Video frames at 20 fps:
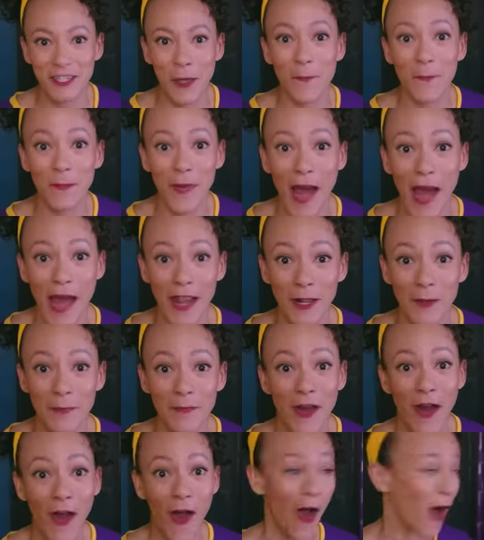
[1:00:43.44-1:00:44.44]
a
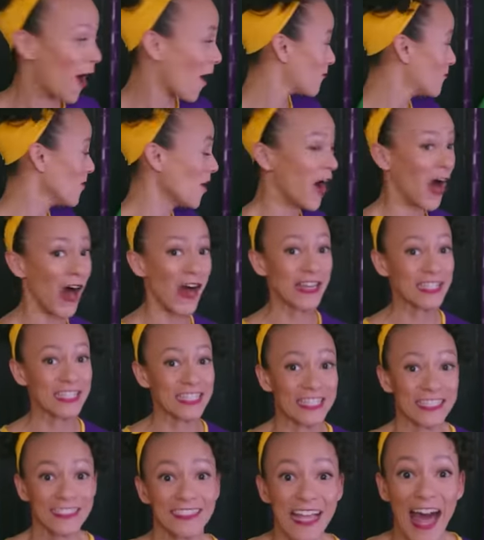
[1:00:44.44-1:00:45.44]
bottom of a
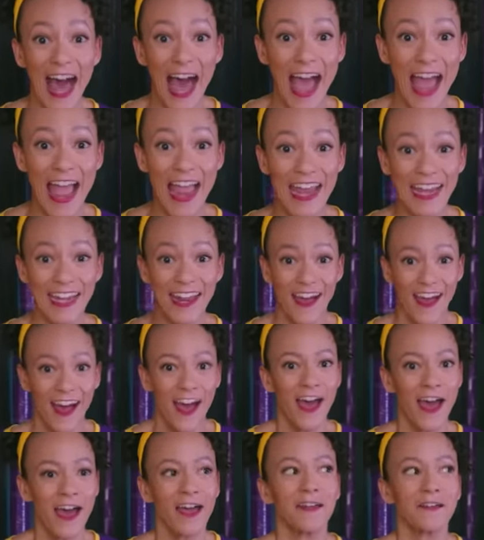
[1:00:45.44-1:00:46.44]
slide.
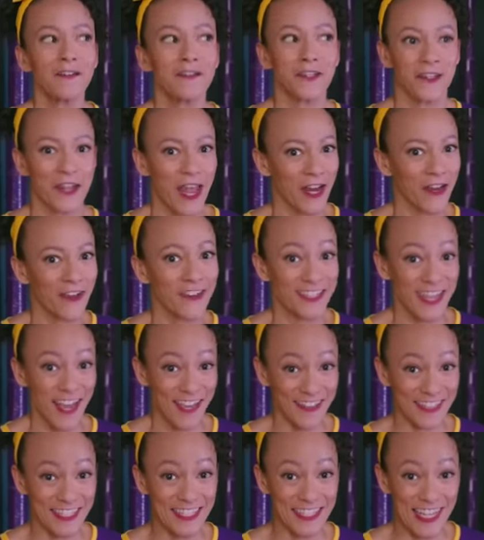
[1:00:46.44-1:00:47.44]
Should I go
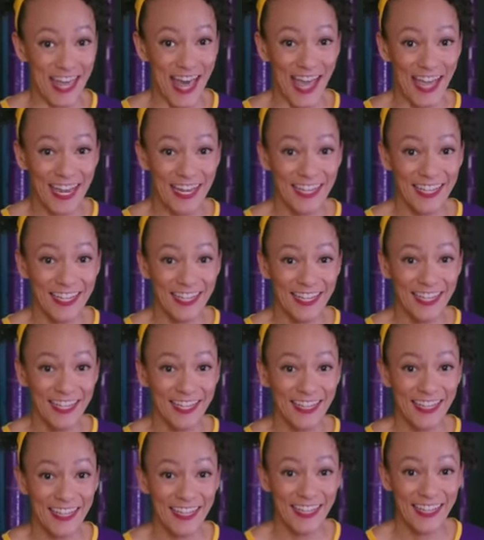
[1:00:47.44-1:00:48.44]
down the slide?
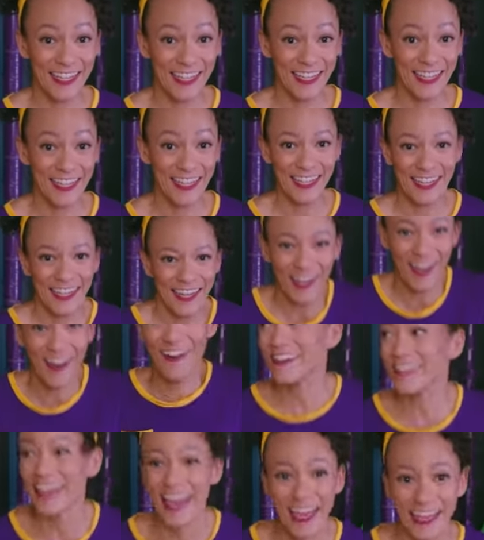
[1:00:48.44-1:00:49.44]

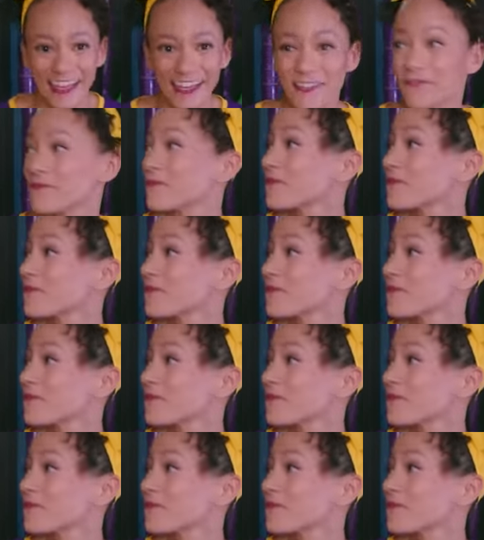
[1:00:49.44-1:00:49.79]
Okay.